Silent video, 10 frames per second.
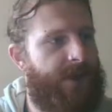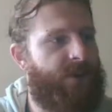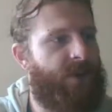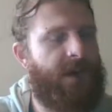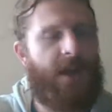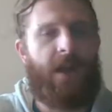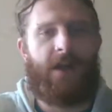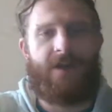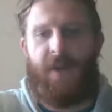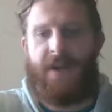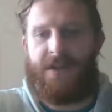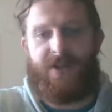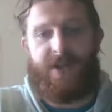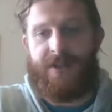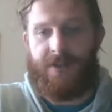software, as well as
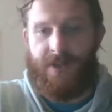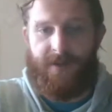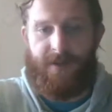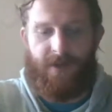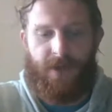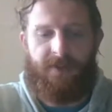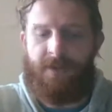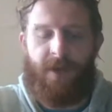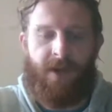just in terms of the human